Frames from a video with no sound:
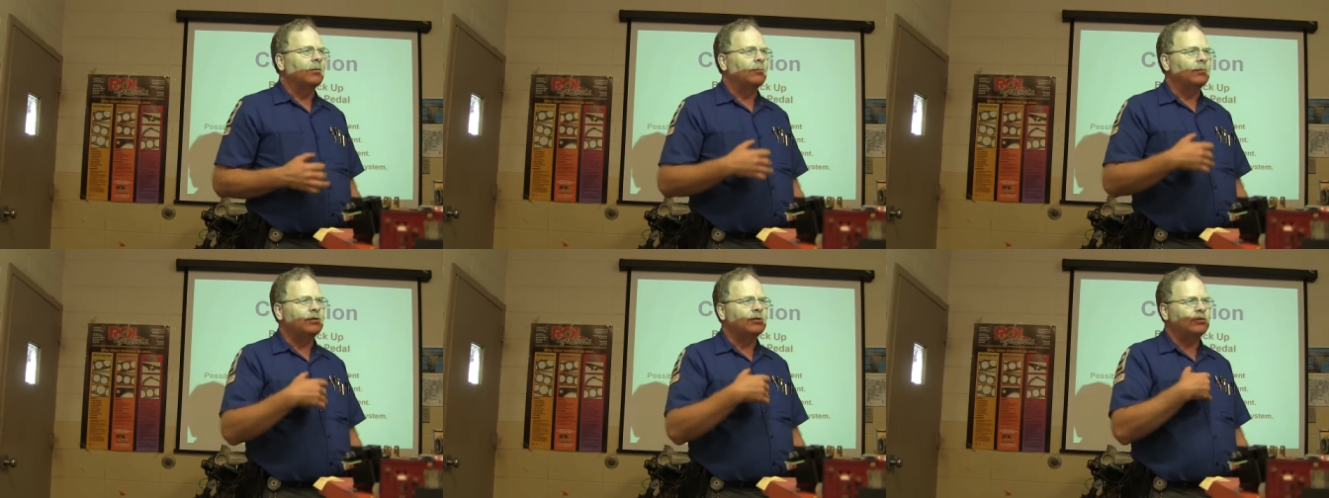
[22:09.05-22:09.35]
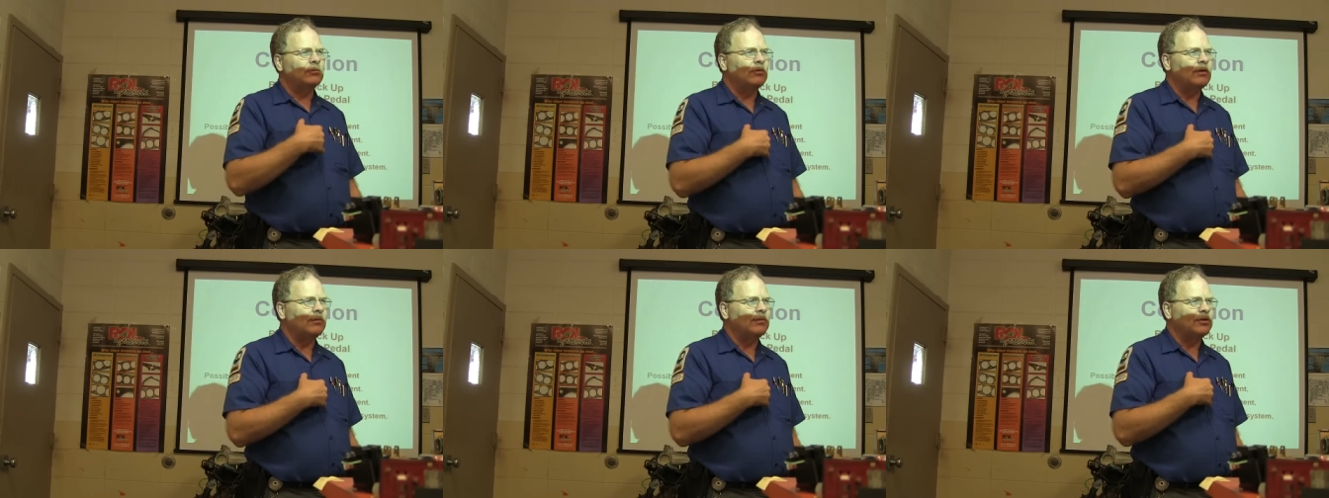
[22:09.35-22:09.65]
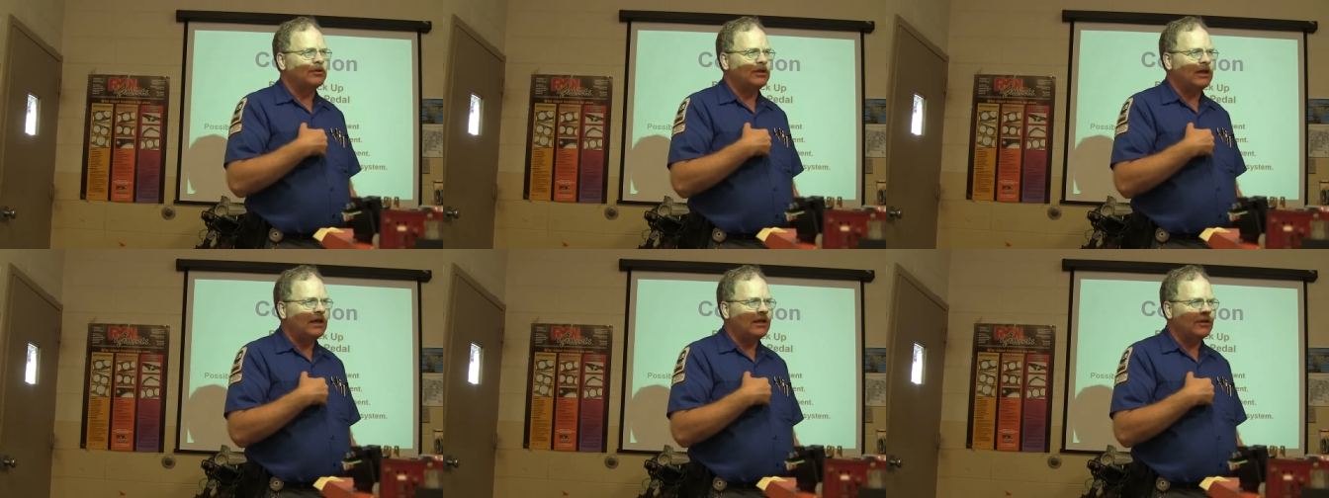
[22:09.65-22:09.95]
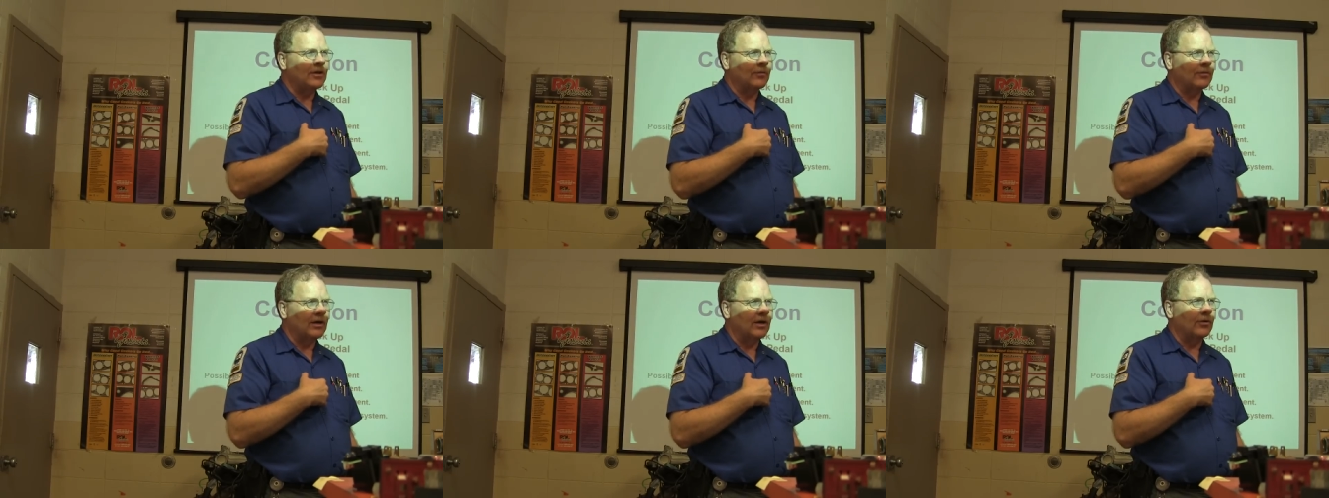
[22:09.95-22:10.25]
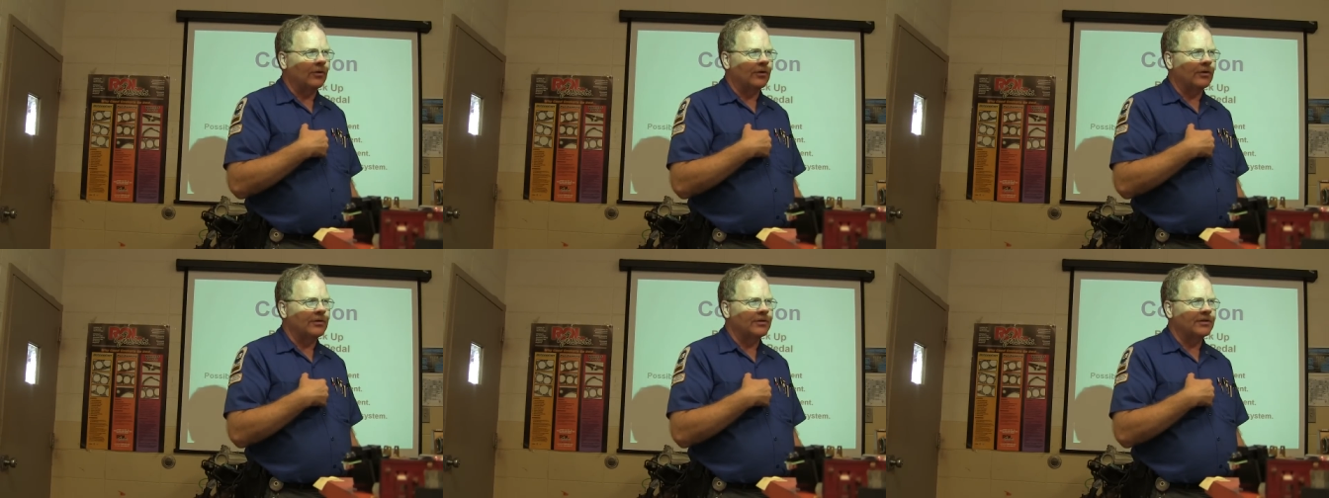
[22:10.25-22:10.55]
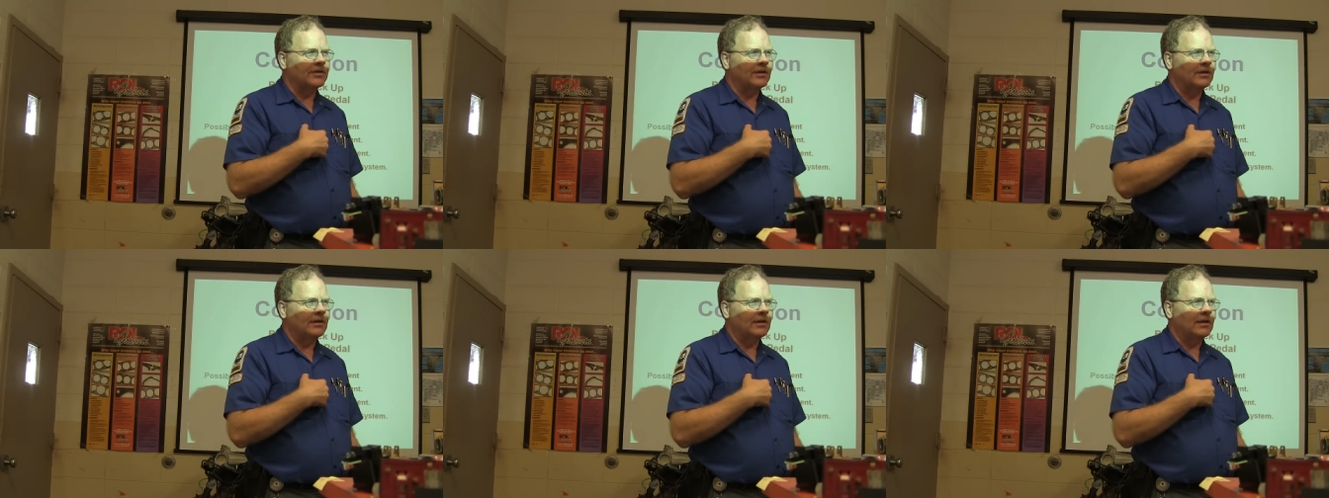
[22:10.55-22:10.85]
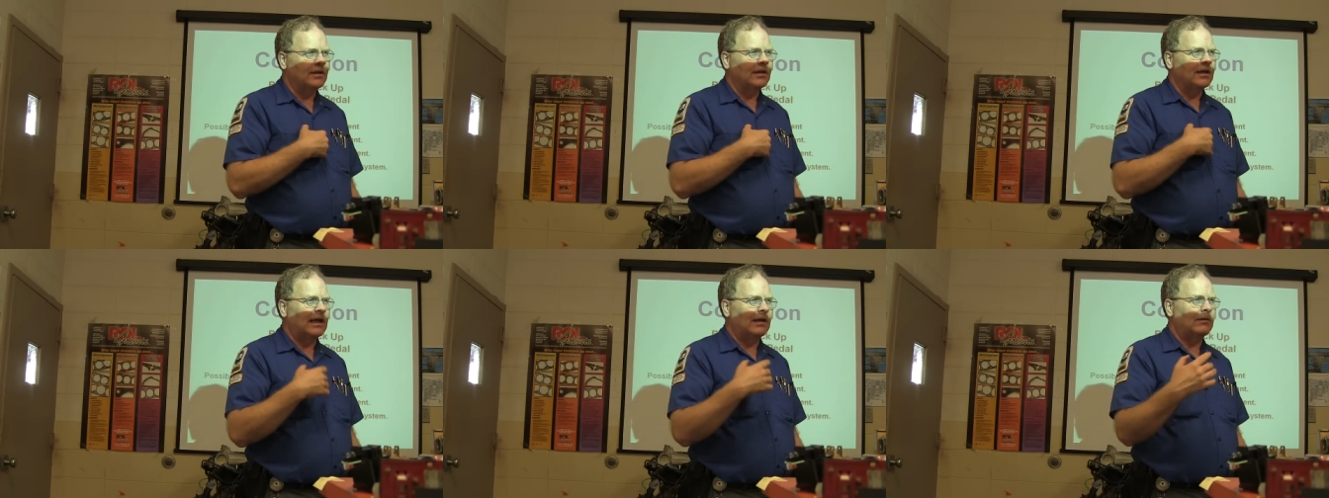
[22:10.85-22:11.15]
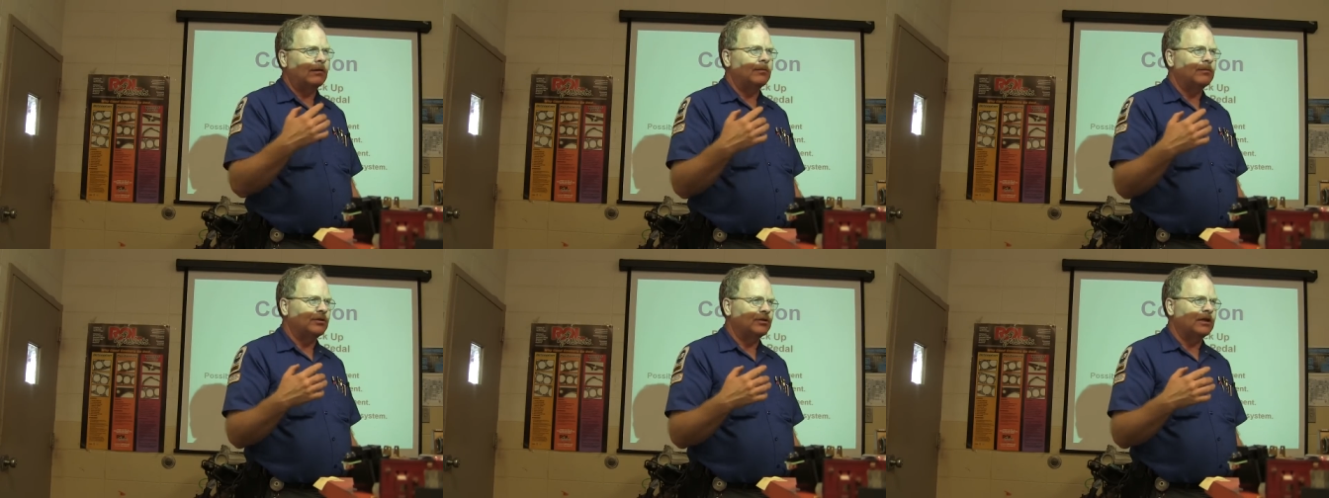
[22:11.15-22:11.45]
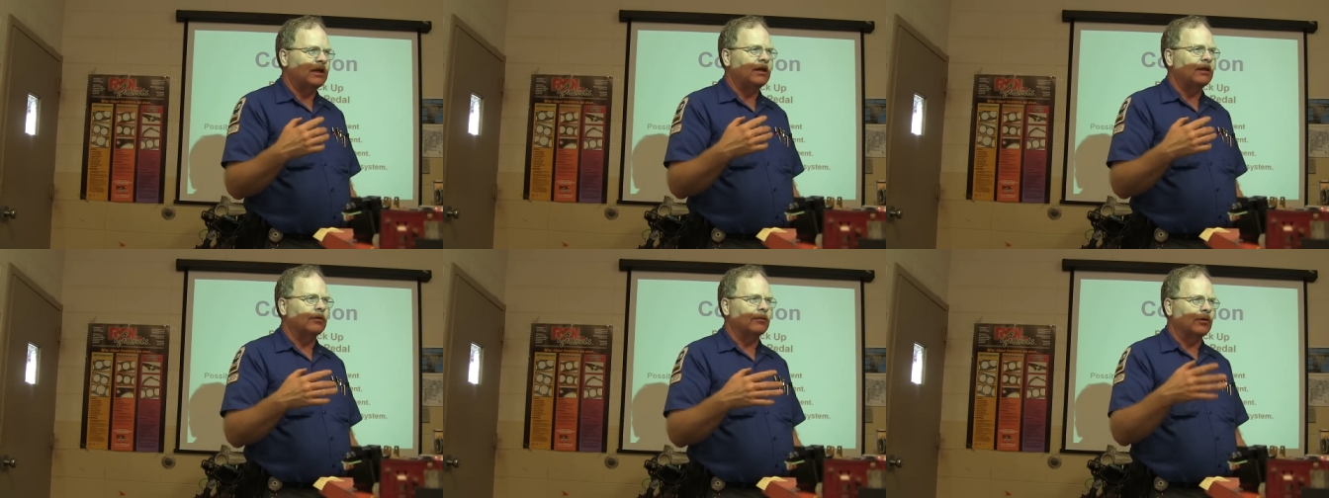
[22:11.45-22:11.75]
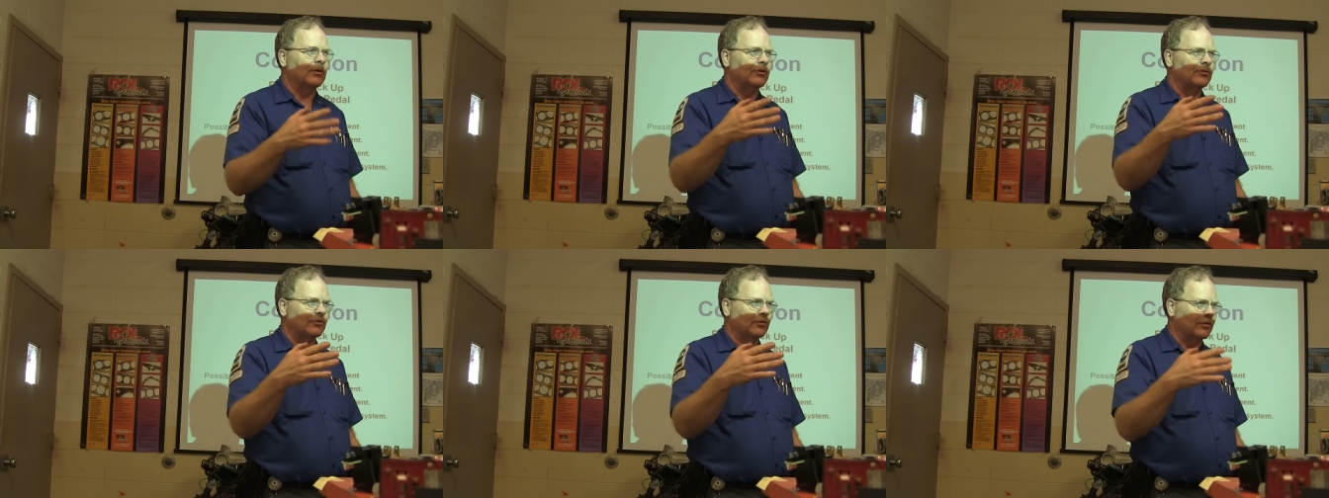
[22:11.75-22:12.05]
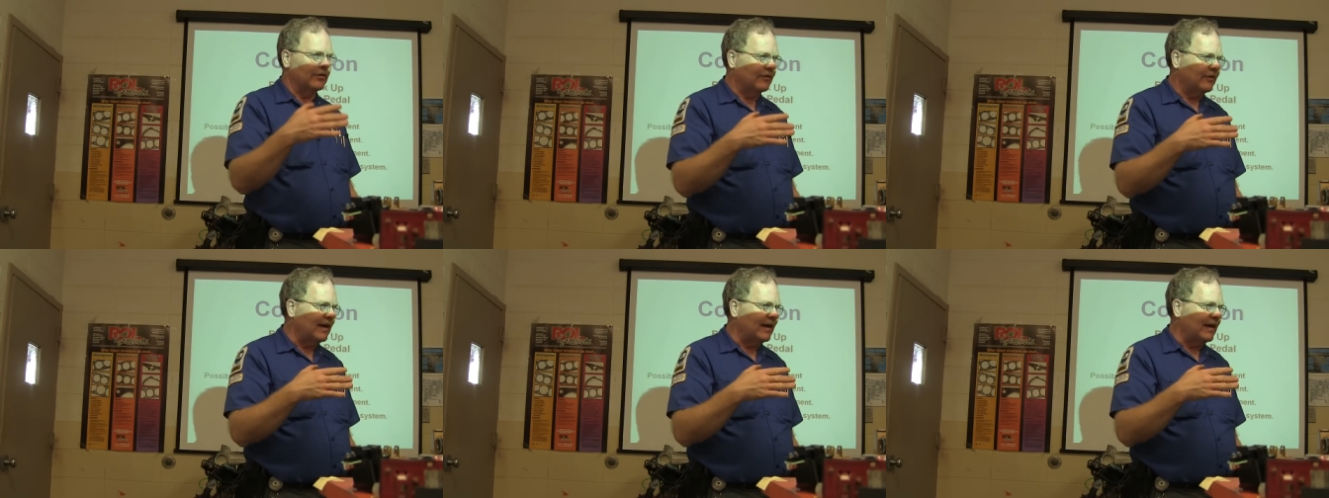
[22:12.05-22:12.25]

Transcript: We, we machined the rotors and we machined the rotors on the